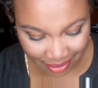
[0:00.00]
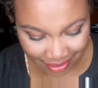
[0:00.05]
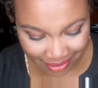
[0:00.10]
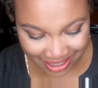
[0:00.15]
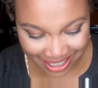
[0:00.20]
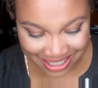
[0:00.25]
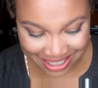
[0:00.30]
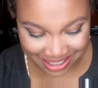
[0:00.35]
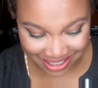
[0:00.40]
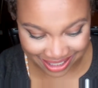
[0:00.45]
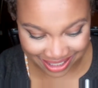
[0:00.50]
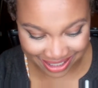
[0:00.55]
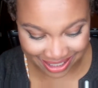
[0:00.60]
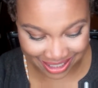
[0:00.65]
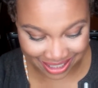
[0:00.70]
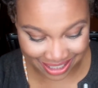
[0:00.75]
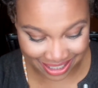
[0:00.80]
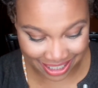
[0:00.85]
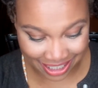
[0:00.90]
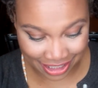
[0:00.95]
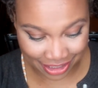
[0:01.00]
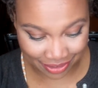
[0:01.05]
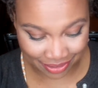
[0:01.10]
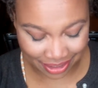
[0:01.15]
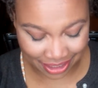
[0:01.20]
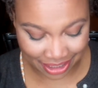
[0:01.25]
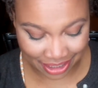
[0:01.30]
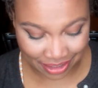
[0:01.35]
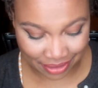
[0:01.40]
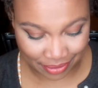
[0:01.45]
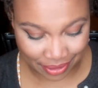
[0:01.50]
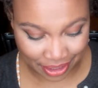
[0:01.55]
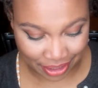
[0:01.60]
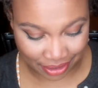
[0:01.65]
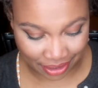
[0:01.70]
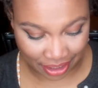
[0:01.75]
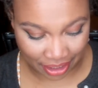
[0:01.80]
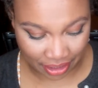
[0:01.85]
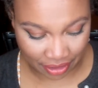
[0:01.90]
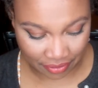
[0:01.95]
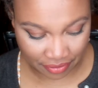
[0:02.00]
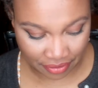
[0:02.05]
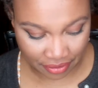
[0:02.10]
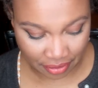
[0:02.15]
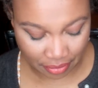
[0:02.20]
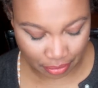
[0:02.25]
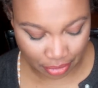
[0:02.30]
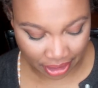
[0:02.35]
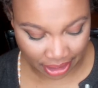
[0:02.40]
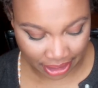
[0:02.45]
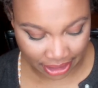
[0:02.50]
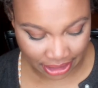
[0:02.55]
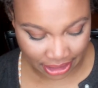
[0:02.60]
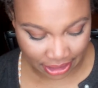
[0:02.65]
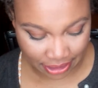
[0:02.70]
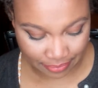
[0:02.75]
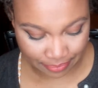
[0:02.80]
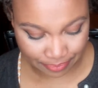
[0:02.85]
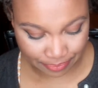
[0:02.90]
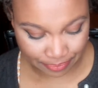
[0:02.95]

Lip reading: That's another thing, I don't like to wear a lot of blush.